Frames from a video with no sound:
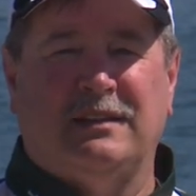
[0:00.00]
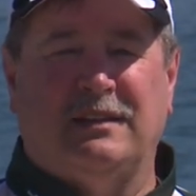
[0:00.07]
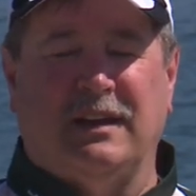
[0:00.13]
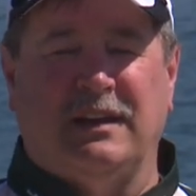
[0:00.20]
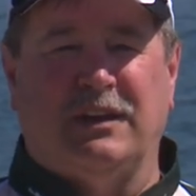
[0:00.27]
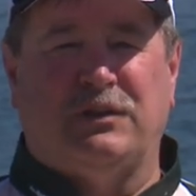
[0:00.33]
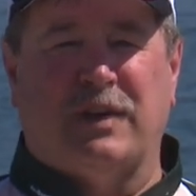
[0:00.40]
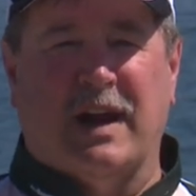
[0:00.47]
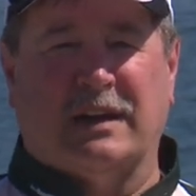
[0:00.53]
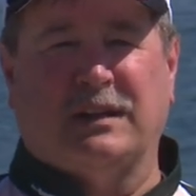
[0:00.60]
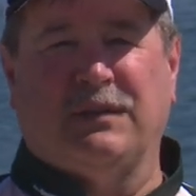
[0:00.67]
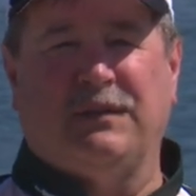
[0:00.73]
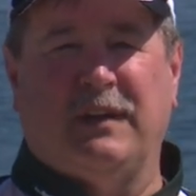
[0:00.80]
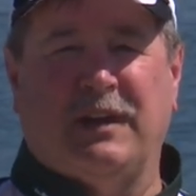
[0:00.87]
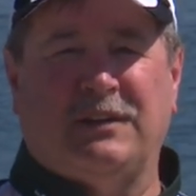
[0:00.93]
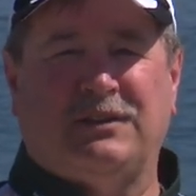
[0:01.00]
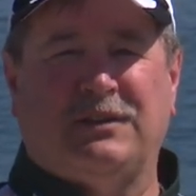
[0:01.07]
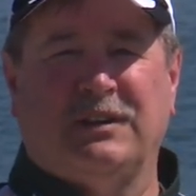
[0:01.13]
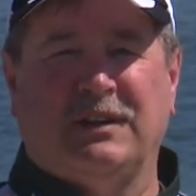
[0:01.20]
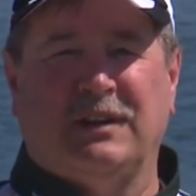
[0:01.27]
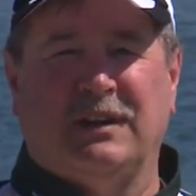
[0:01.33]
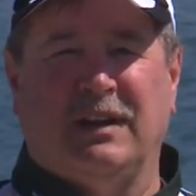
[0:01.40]
didn't attract the
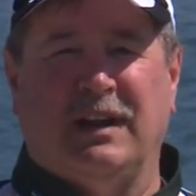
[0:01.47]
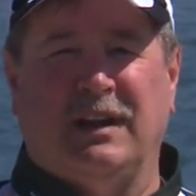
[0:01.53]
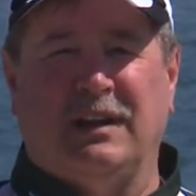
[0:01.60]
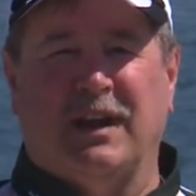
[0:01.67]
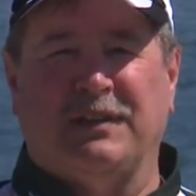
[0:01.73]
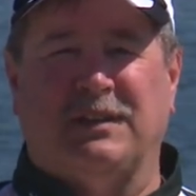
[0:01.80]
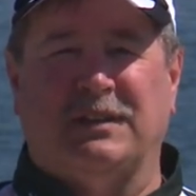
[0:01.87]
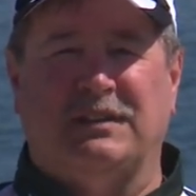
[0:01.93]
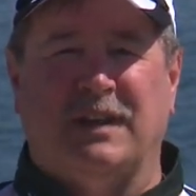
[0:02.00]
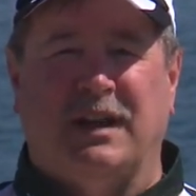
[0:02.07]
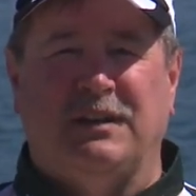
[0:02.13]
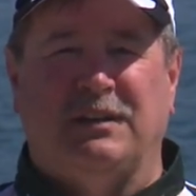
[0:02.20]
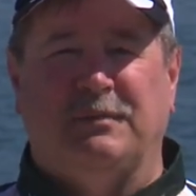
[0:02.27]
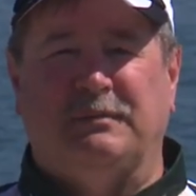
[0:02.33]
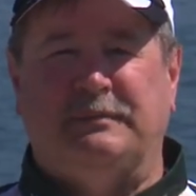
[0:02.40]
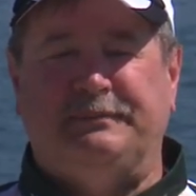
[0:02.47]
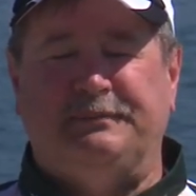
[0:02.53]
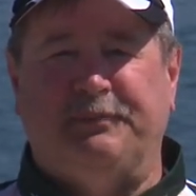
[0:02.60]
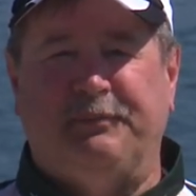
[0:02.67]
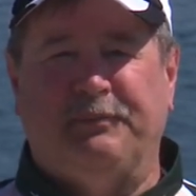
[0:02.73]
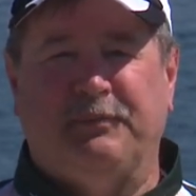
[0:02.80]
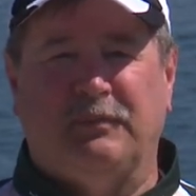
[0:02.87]
fish and not the scent,
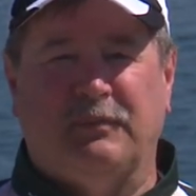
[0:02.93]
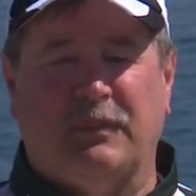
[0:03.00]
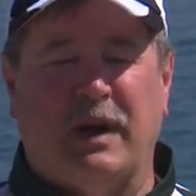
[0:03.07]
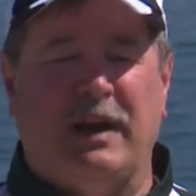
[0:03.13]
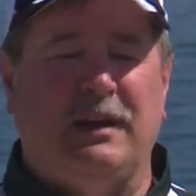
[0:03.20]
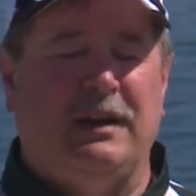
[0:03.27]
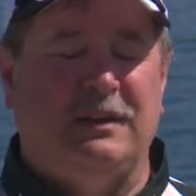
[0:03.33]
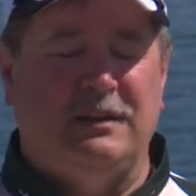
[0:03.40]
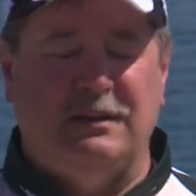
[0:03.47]
right?